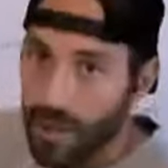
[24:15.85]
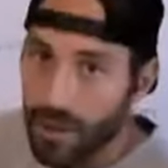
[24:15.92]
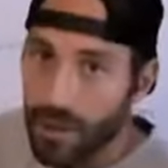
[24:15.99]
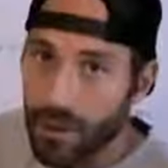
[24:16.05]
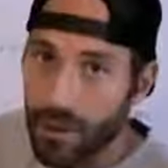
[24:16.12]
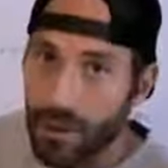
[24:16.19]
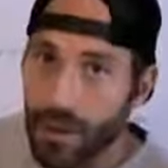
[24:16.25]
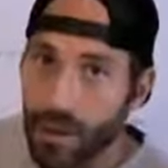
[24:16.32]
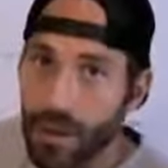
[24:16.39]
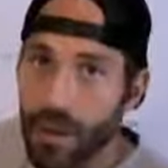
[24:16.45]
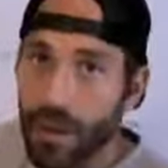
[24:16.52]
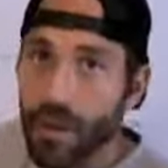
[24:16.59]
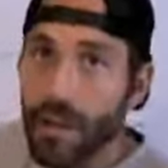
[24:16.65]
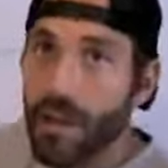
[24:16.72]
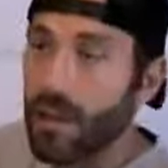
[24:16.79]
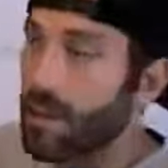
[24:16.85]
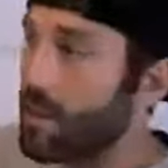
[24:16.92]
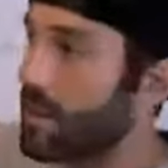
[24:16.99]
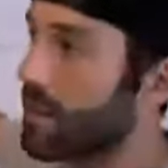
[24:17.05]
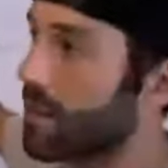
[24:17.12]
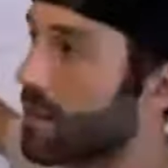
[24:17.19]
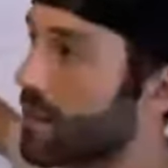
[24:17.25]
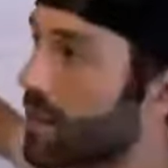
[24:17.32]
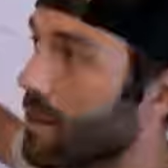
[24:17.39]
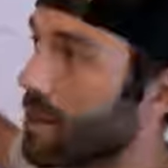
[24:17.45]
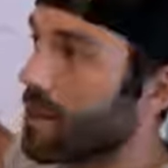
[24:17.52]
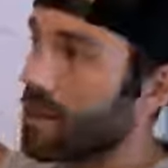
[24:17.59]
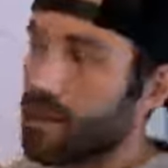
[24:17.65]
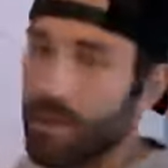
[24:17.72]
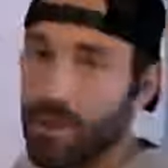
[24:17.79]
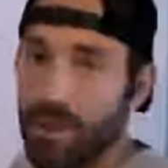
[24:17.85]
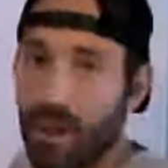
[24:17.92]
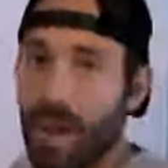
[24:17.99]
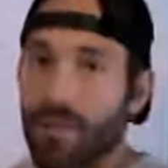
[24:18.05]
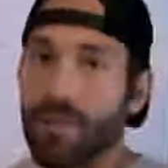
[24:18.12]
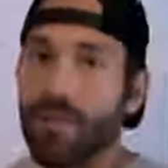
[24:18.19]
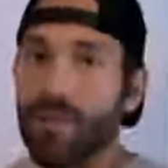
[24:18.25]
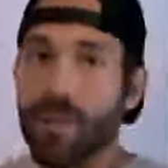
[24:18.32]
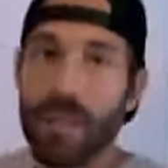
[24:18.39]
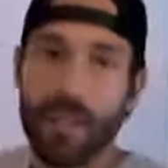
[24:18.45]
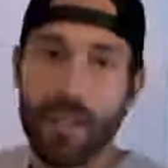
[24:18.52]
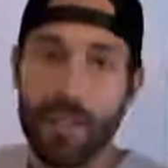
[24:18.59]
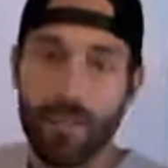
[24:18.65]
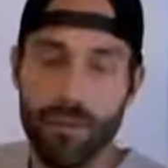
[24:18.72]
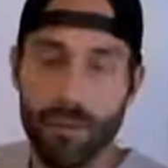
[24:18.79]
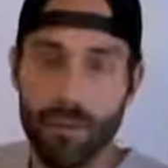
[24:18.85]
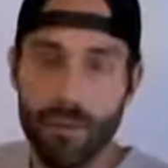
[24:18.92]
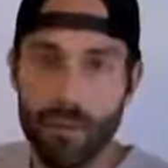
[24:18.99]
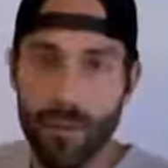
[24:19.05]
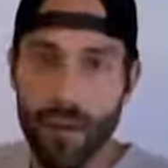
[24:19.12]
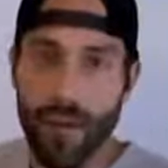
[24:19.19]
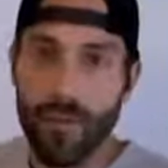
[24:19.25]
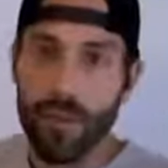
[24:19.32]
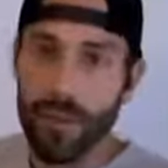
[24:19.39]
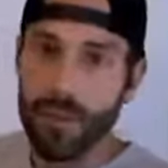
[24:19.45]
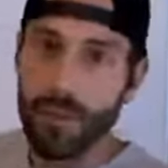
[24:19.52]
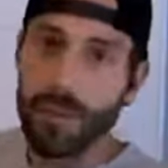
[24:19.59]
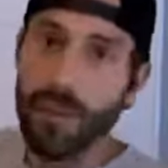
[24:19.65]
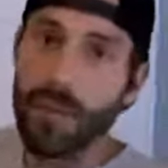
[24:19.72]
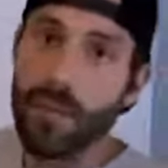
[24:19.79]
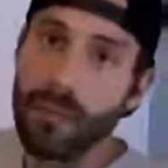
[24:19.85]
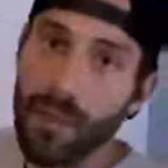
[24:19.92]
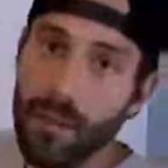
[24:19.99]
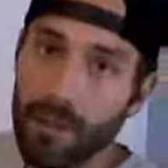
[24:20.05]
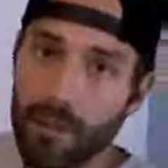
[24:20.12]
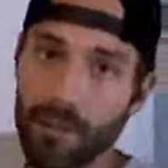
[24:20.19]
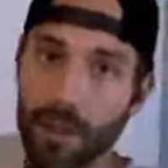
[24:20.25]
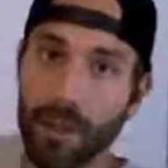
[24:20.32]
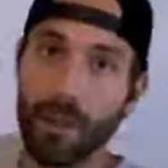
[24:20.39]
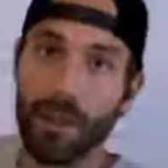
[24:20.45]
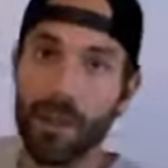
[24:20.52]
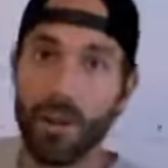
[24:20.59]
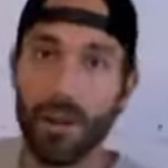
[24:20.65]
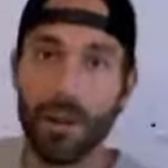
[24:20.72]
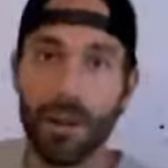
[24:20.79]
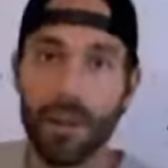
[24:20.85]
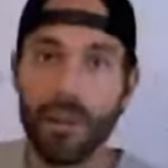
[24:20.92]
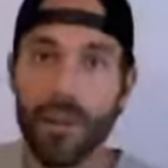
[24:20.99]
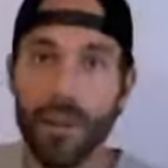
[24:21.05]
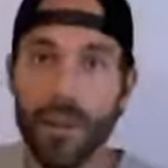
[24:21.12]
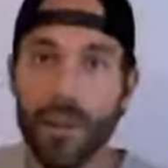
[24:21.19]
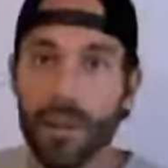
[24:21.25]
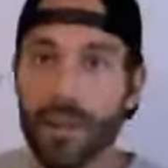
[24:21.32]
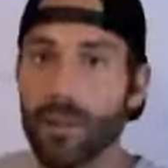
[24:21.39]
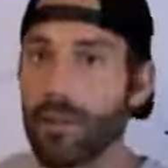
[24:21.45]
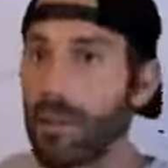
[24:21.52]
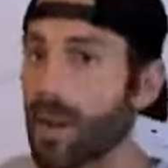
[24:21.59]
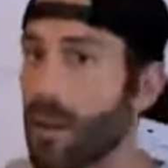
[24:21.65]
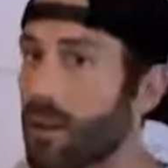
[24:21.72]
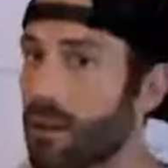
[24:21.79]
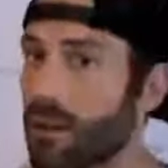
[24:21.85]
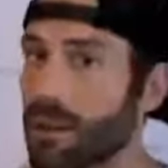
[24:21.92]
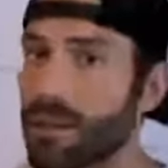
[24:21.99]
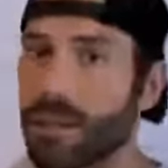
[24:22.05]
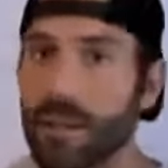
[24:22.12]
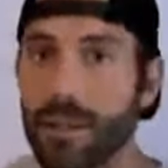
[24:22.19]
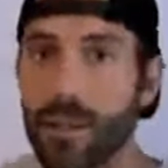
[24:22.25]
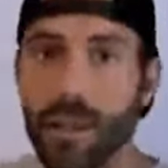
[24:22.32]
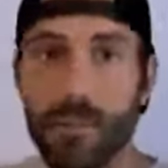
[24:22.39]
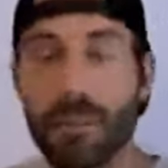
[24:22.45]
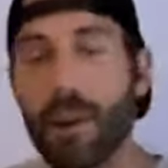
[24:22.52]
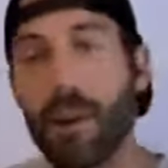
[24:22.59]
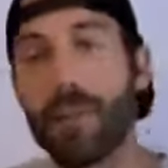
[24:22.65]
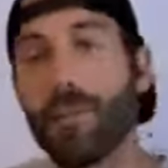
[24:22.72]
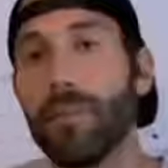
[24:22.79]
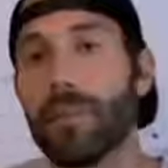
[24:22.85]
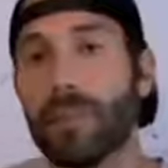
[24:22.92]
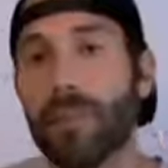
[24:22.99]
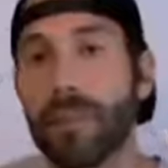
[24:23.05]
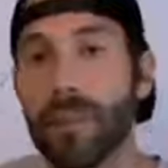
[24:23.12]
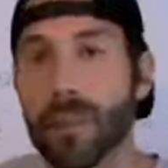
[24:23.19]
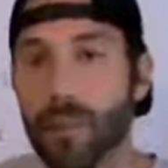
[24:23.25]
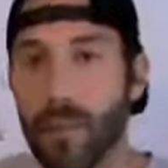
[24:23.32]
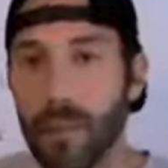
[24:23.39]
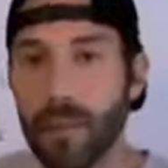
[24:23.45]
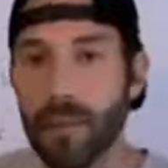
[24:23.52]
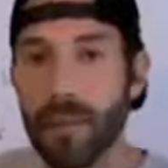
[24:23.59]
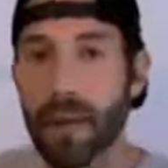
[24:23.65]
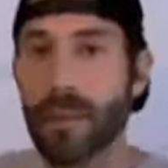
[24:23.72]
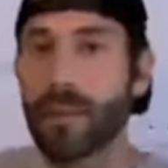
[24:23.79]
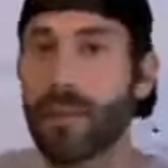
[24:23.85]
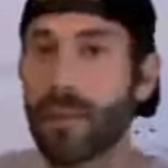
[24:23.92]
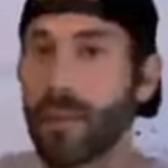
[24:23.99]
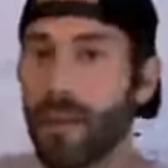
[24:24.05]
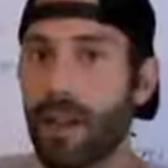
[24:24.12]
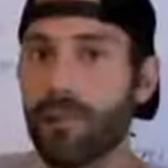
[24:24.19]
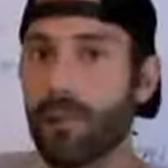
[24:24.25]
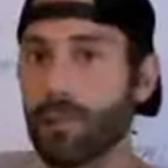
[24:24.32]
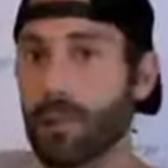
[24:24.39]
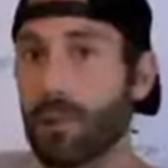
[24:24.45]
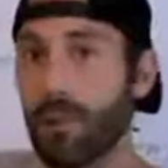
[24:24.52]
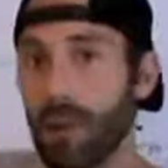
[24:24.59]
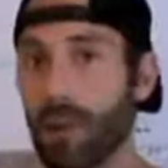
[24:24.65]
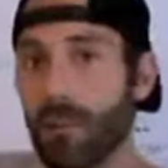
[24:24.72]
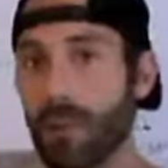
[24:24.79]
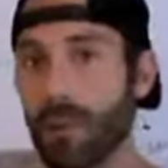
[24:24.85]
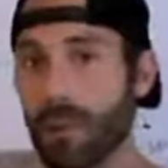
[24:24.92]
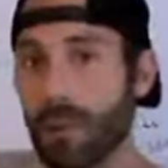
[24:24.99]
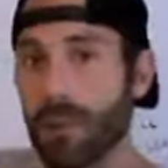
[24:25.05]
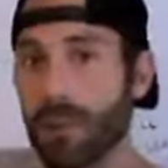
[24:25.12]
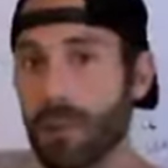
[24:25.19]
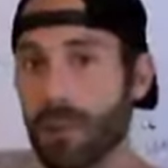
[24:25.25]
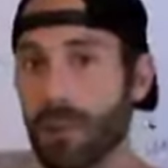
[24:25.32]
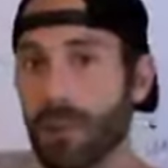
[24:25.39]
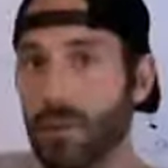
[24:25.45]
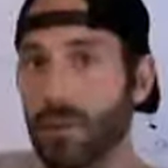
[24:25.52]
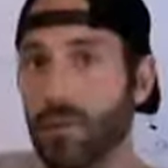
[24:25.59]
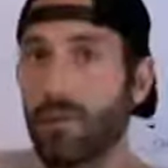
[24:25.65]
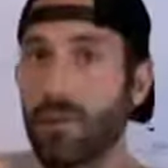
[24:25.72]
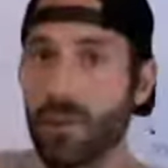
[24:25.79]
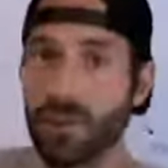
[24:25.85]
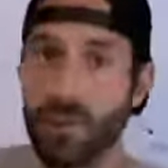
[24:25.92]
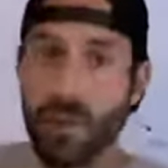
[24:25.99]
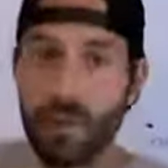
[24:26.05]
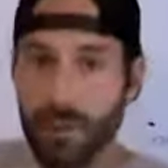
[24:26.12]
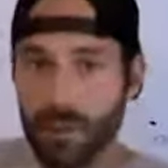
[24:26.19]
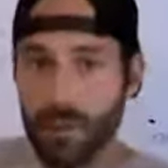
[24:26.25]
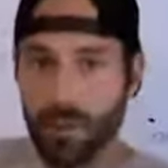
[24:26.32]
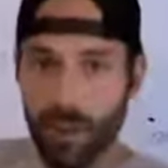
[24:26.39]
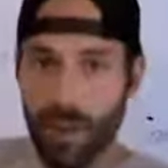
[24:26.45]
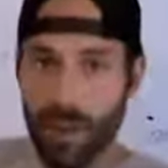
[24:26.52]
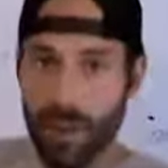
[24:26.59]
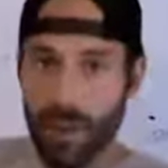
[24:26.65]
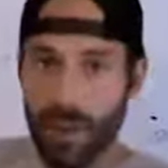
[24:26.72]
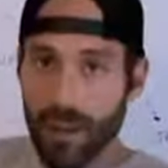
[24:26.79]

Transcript: the Earth, then you have to fight that force of gravity that's trying to make you follow the curve. So now it's the same problem in reverse. Now you constantly have to pull up on the controls or nose the plane